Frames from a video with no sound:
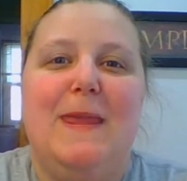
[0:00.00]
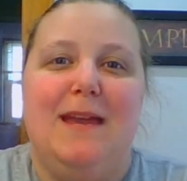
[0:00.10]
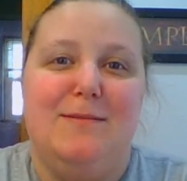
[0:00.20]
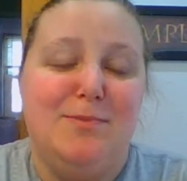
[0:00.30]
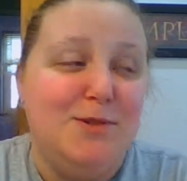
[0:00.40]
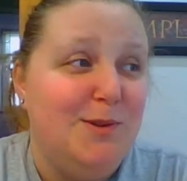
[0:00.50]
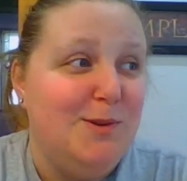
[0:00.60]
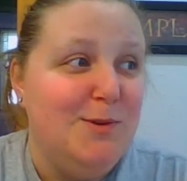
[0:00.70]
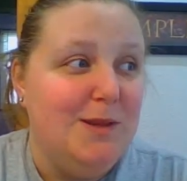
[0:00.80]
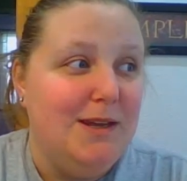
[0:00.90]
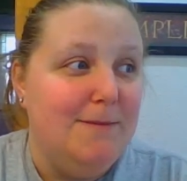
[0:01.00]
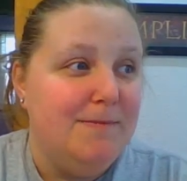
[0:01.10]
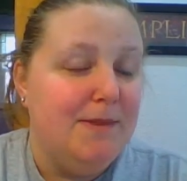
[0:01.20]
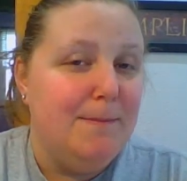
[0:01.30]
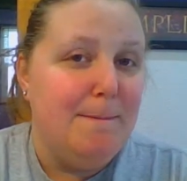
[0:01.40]
absolutely
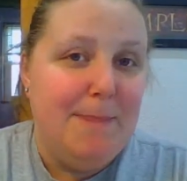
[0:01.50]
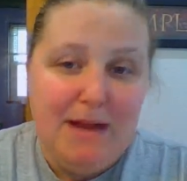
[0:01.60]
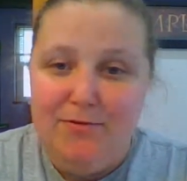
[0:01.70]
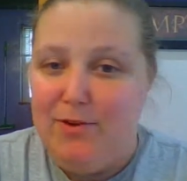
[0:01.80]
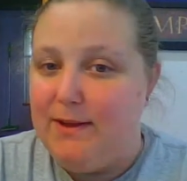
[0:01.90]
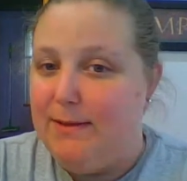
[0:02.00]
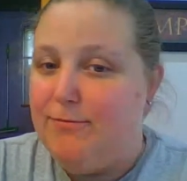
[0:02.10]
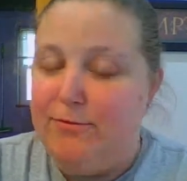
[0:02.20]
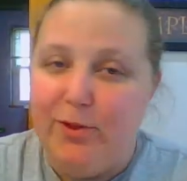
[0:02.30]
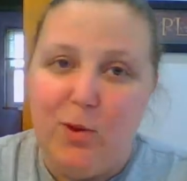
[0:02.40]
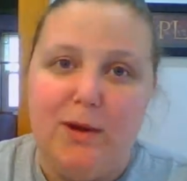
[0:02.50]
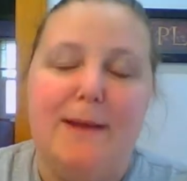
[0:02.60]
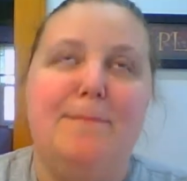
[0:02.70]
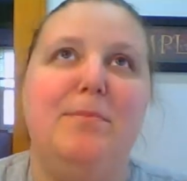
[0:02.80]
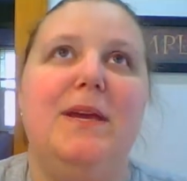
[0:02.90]
baffled. I'm floored.
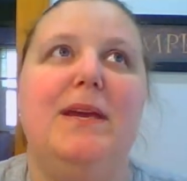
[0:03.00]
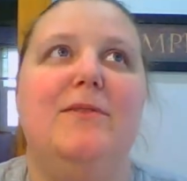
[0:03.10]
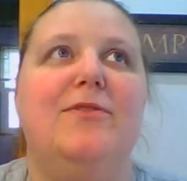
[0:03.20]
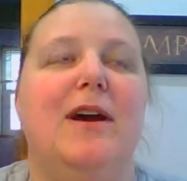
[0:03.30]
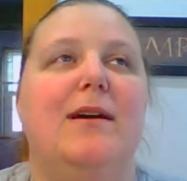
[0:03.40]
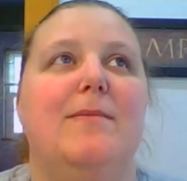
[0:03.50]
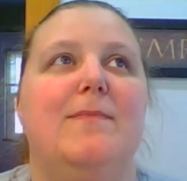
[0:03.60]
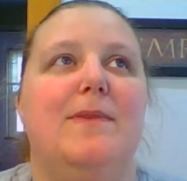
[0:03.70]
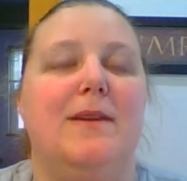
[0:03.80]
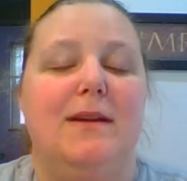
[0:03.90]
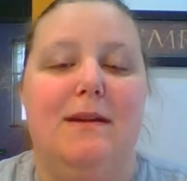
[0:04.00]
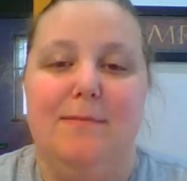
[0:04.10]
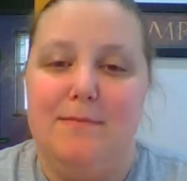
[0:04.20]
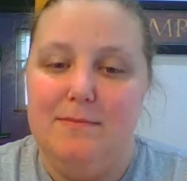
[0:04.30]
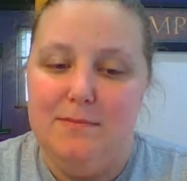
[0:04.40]
I'm peeved. I'm
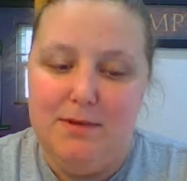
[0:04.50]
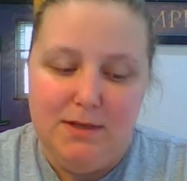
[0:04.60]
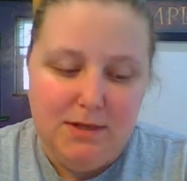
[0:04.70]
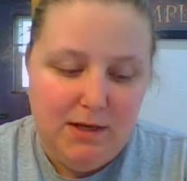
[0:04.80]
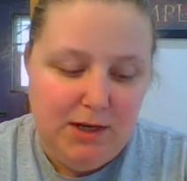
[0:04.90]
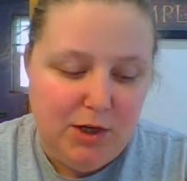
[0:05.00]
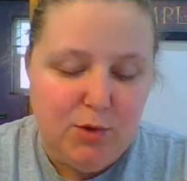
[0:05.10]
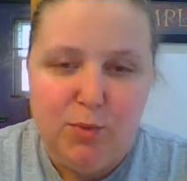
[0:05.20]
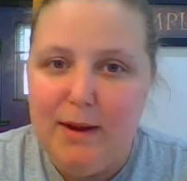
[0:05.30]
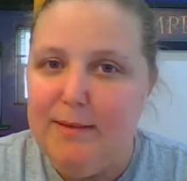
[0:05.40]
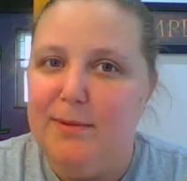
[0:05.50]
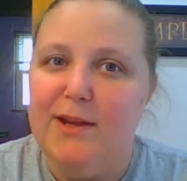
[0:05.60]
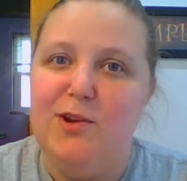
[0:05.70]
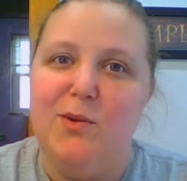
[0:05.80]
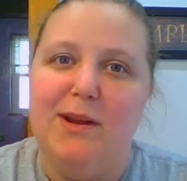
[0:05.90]
incredibly
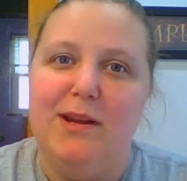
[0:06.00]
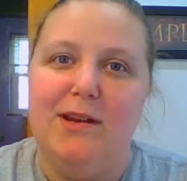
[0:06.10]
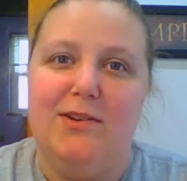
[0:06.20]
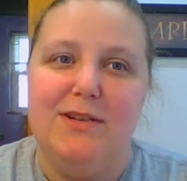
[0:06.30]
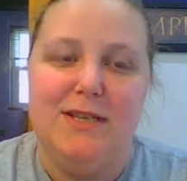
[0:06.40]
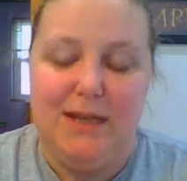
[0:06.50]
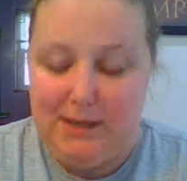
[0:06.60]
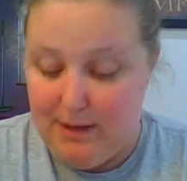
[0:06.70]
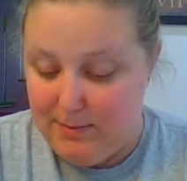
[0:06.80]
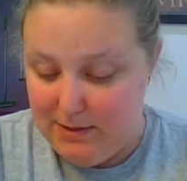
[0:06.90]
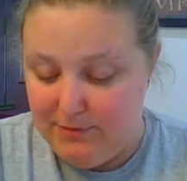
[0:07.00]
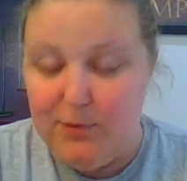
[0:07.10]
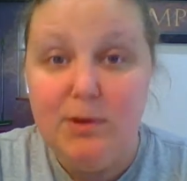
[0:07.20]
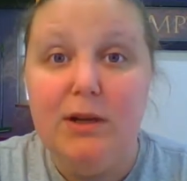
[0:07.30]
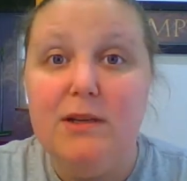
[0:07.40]
annoyed and irritated. I mean, if
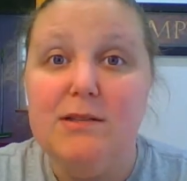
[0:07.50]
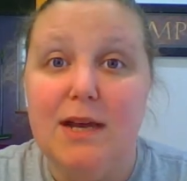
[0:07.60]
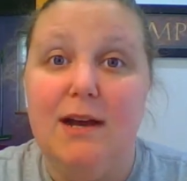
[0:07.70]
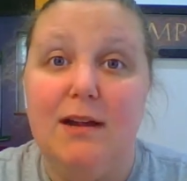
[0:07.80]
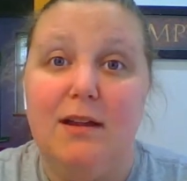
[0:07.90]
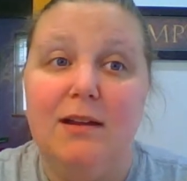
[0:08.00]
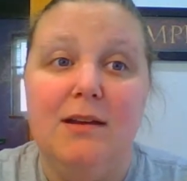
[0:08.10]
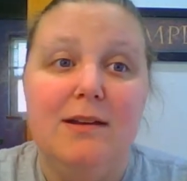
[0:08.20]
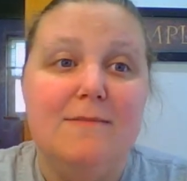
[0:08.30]
you couldn't tell,